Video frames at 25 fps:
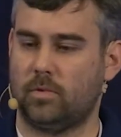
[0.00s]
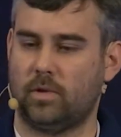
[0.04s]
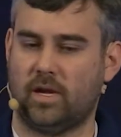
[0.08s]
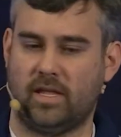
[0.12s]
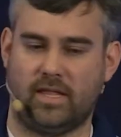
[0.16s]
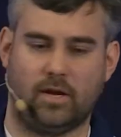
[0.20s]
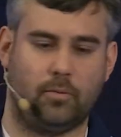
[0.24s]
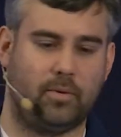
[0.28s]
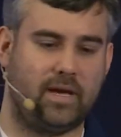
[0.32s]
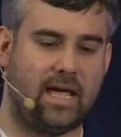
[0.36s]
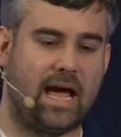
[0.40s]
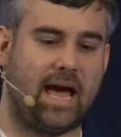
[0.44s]

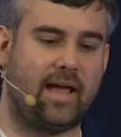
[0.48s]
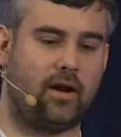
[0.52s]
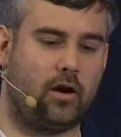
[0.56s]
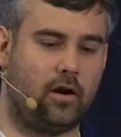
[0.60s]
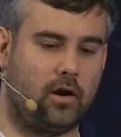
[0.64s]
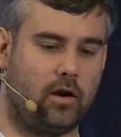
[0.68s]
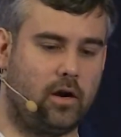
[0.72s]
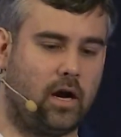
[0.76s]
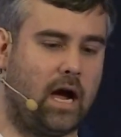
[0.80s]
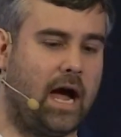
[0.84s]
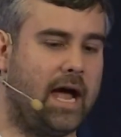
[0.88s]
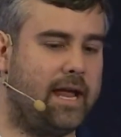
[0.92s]
And then we had
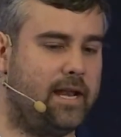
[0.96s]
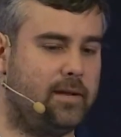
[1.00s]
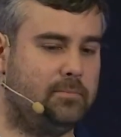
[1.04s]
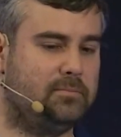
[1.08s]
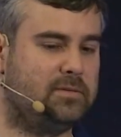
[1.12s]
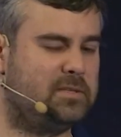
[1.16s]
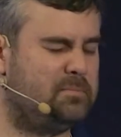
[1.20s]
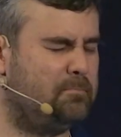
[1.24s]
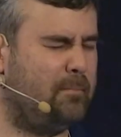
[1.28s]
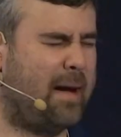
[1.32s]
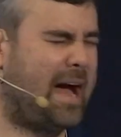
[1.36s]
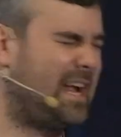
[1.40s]
our
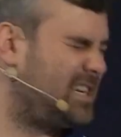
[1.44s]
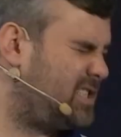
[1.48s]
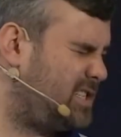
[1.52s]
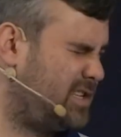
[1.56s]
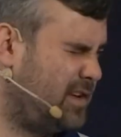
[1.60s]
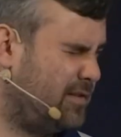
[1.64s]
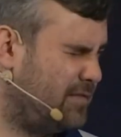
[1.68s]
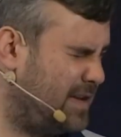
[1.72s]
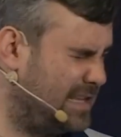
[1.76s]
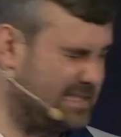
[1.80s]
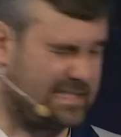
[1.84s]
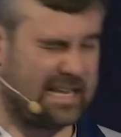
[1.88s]
items match
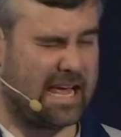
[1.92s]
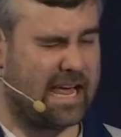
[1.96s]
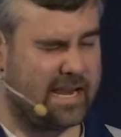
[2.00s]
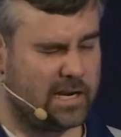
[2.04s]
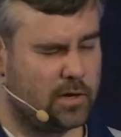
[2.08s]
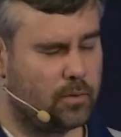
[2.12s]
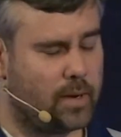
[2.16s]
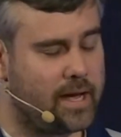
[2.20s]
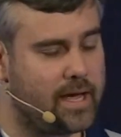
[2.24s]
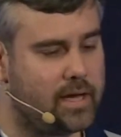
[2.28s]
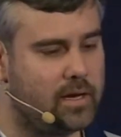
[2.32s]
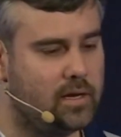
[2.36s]
the event
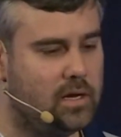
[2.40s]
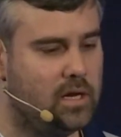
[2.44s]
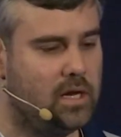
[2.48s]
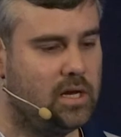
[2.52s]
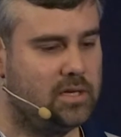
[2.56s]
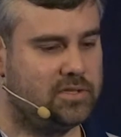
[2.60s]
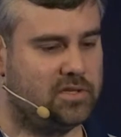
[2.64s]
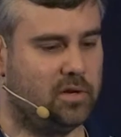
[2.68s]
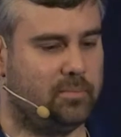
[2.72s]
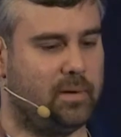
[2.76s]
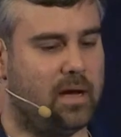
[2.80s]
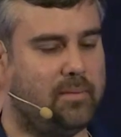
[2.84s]
anyway.
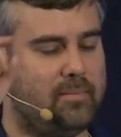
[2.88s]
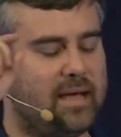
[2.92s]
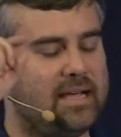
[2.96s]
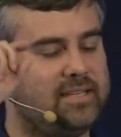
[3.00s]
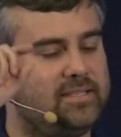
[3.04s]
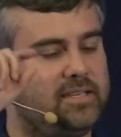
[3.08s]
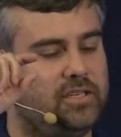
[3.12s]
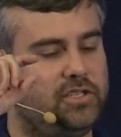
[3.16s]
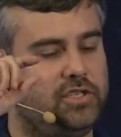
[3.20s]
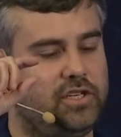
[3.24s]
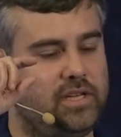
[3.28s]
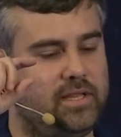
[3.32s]
So by
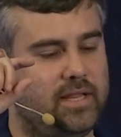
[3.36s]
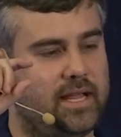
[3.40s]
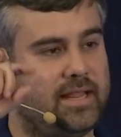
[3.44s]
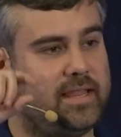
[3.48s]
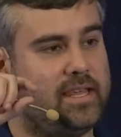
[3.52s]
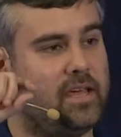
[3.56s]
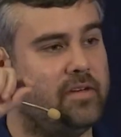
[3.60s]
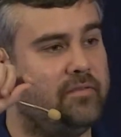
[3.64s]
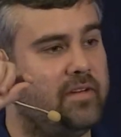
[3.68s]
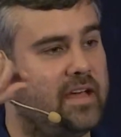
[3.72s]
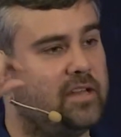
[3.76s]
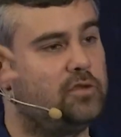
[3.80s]
messaging that
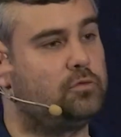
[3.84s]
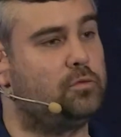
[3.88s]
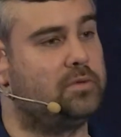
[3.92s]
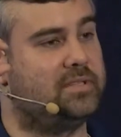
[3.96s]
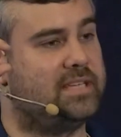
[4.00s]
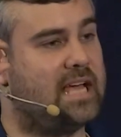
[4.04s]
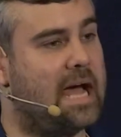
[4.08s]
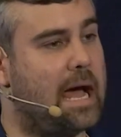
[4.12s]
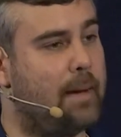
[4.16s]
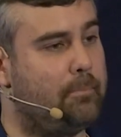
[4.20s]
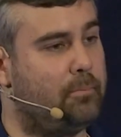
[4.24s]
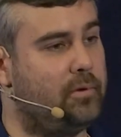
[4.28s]
the event
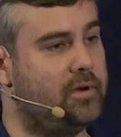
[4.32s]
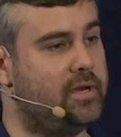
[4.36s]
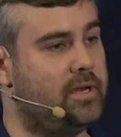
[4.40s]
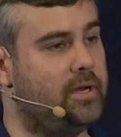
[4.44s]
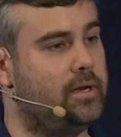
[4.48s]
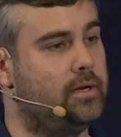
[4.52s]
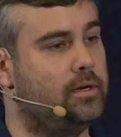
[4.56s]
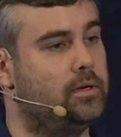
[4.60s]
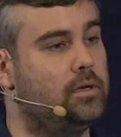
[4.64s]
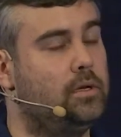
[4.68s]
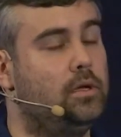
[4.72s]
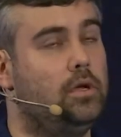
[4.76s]
was
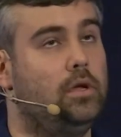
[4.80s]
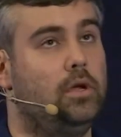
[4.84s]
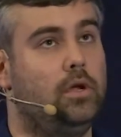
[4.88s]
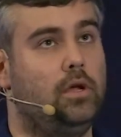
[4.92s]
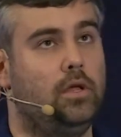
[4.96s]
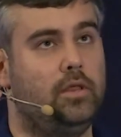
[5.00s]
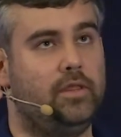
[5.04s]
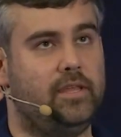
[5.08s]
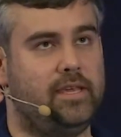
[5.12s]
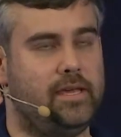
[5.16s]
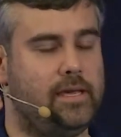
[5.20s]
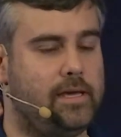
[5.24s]
happening,
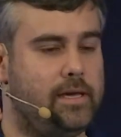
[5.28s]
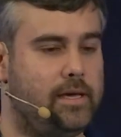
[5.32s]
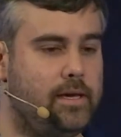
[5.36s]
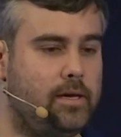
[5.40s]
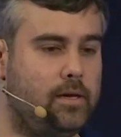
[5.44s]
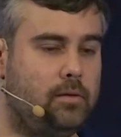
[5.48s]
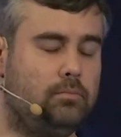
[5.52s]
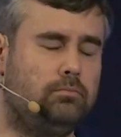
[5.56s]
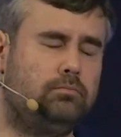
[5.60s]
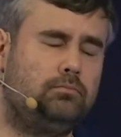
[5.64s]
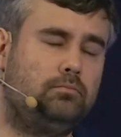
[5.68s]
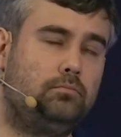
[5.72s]

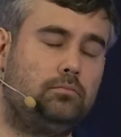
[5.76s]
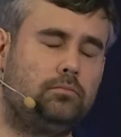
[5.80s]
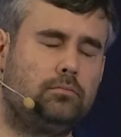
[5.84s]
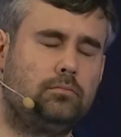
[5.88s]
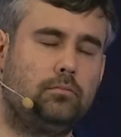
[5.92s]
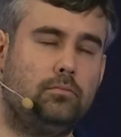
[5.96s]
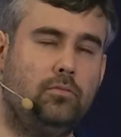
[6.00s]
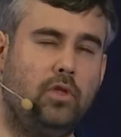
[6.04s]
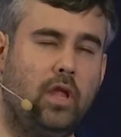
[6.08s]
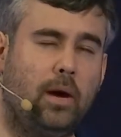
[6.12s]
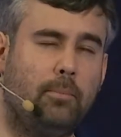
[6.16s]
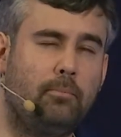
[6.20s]
the
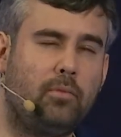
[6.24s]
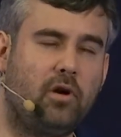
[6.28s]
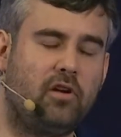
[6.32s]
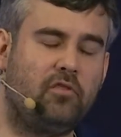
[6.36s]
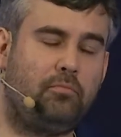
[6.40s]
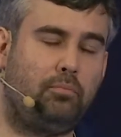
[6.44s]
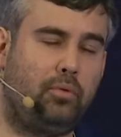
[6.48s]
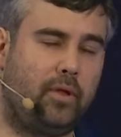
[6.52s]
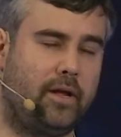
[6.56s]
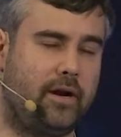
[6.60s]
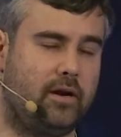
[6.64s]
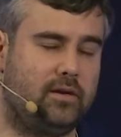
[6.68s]
number
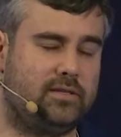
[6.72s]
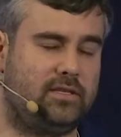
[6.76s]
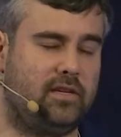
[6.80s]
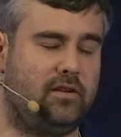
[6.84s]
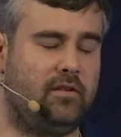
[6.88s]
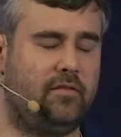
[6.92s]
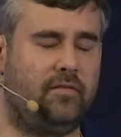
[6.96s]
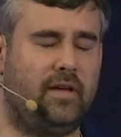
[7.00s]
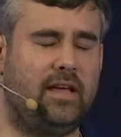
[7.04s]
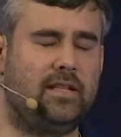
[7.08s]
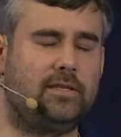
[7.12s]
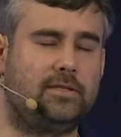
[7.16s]
of players
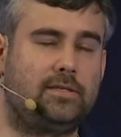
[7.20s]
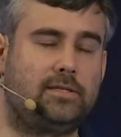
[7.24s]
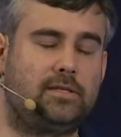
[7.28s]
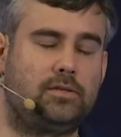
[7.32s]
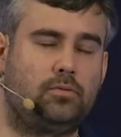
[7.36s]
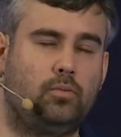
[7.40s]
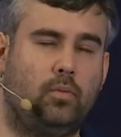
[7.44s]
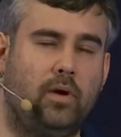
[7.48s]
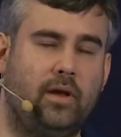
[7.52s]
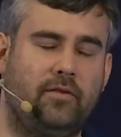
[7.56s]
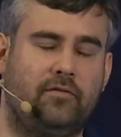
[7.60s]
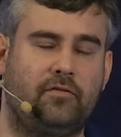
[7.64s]
in
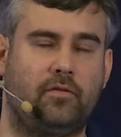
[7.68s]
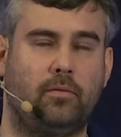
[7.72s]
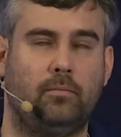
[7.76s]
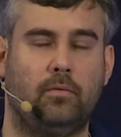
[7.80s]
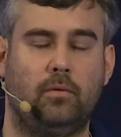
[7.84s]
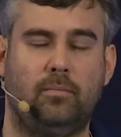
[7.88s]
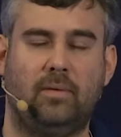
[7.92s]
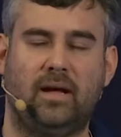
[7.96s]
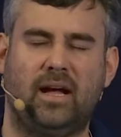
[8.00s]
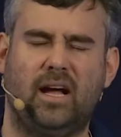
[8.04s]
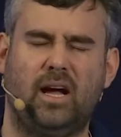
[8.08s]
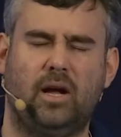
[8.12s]
events went from
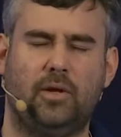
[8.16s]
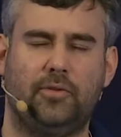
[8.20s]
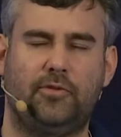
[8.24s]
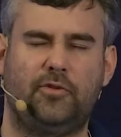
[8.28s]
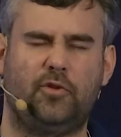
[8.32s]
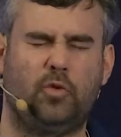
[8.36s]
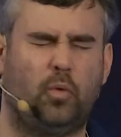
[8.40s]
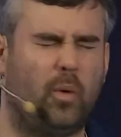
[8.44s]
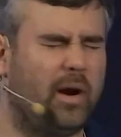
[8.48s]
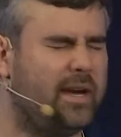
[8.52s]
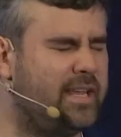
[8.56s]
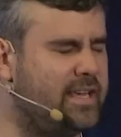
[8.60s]

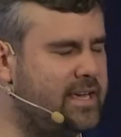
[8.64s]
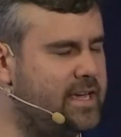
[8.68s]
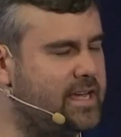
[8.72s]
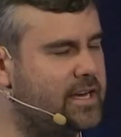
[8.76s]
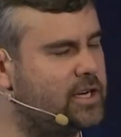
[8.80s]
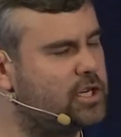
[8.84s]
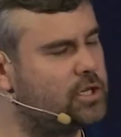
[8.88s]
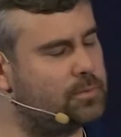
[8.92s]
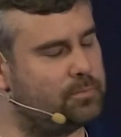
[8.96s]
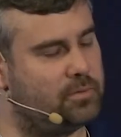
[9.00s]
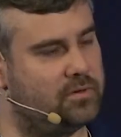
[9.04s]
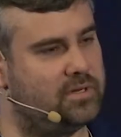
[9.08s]
about
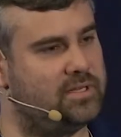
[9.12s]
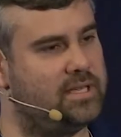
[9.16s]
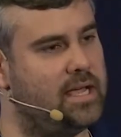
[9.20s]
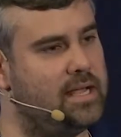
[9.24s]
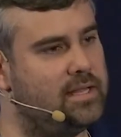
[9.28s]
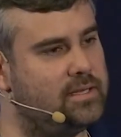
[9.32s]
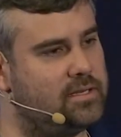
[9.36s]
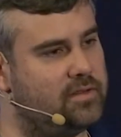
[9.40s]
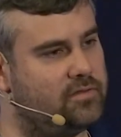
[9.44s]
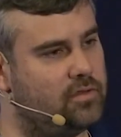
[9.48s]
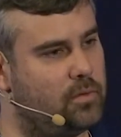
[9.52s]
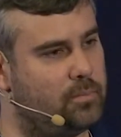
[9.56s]

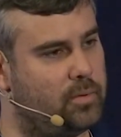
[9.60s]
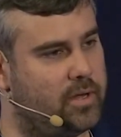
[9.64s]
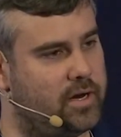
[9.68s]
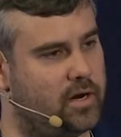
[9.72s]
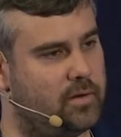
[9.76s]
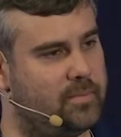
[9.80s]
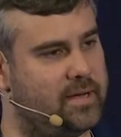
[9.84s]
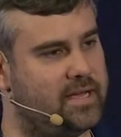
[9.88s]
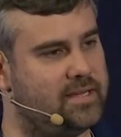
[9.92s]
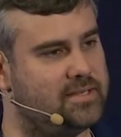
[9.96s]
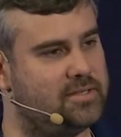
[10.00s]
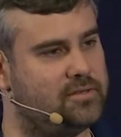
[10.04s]
20-ish% of the
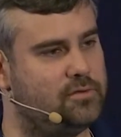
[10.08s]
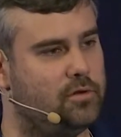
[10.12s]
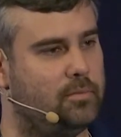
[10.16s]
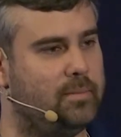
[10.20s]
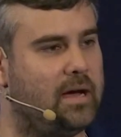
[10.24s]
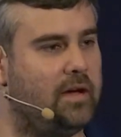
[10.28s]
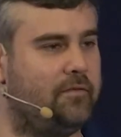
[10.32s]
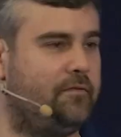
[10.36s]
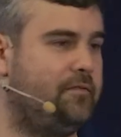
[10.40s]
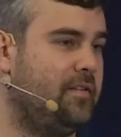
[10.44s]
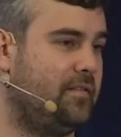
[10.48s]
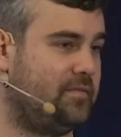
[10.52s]
player base to
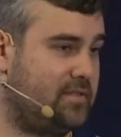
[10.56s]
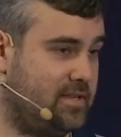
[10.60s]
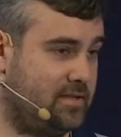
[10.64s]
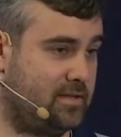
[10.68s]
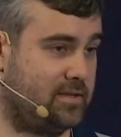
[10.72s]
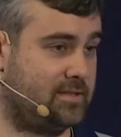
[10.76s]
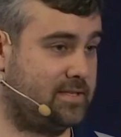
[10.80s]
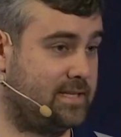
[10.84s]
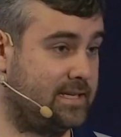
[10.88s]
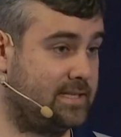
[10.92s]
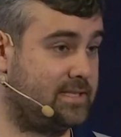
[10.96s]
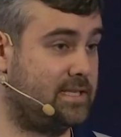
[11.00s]
about 50
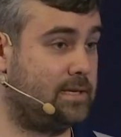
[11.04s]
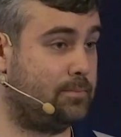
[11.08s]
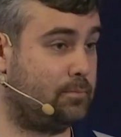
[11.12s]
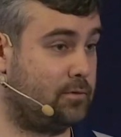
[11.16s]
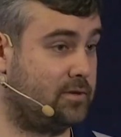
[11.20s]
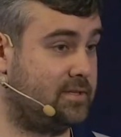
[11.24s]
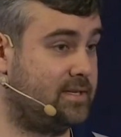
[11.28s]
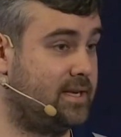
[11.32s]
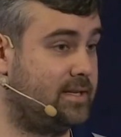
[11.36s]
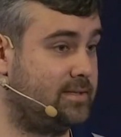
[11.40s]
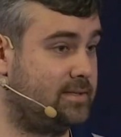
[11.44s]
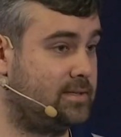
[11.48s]
to
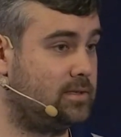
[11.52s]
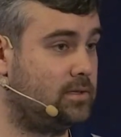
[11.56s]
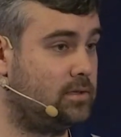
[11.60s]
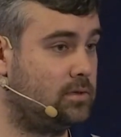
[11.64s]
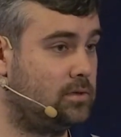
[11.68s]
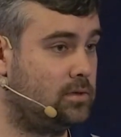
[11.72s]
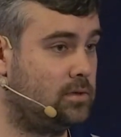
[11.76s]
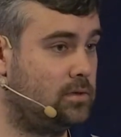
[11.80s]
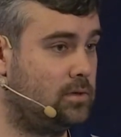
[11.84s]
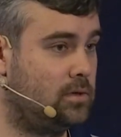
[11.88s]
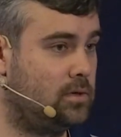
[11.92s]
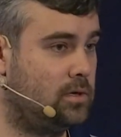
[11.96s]
60%.
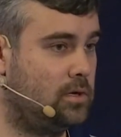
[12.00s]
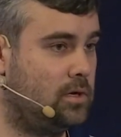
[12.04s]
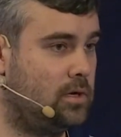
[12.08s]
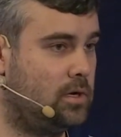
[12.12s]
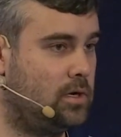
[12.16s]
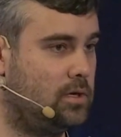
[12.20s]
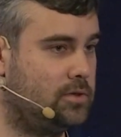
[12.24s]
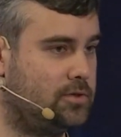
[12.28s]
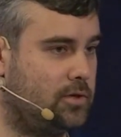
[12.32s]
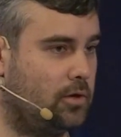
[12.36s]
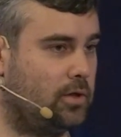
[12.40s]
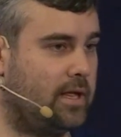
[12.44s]

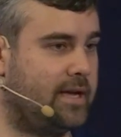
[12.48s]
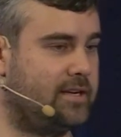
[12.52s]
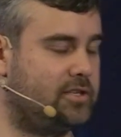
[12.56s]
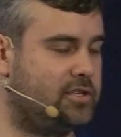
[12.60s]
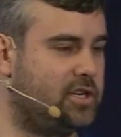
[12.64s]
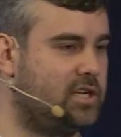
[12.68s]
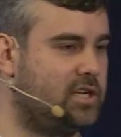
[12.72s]
So like